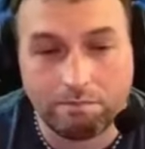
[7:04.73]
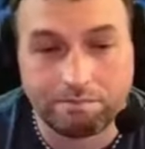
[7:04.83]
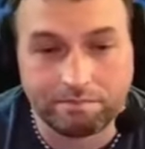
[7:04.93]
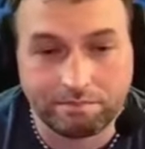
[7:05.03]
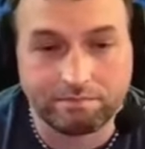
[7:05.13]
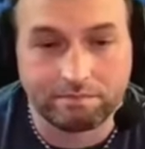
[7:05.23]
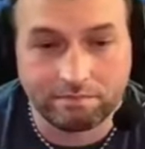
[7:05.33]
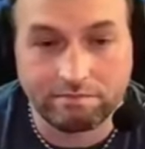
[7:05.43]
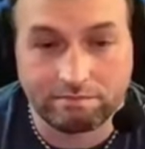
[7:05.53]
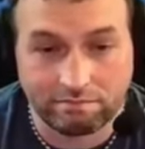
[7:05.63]

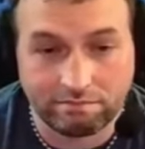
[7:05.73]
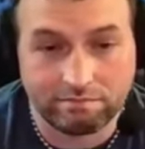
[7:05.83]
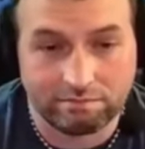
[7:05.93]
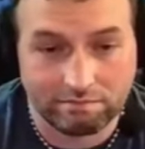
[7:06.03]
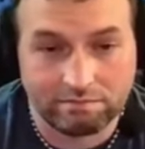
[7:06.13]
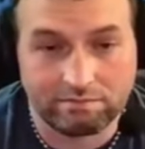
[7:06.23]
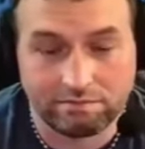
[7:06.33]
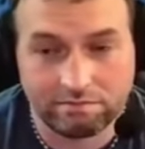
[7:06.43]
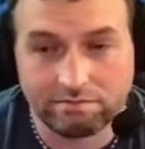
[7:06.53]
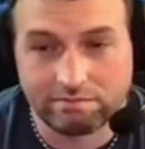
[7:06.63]

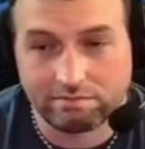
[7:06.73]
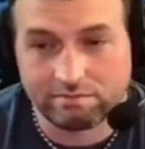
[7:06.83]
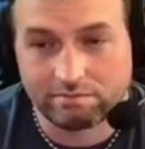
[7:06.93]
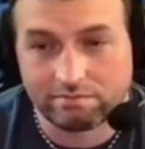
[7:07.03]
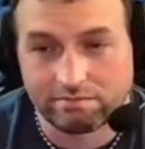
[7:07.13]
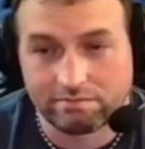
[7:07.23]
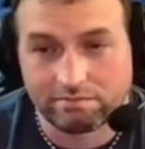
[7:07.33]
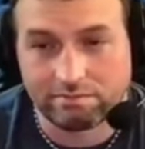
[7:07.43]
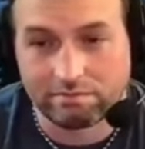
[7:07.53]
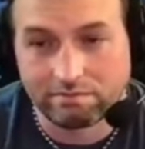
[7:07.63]

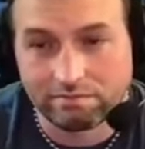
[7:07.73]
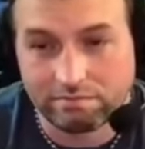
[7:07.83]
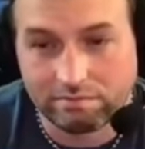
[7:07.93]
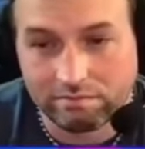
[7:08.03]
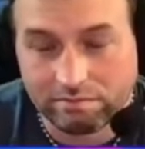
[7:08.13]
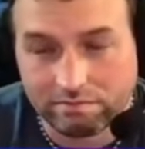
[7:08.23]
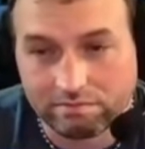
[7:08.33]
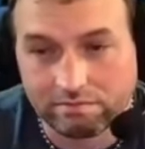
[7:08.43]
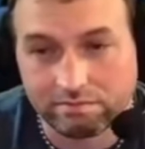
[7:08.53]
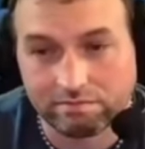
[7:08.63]

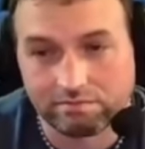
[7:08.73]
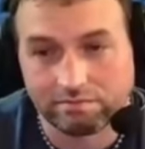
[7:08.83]
(silent)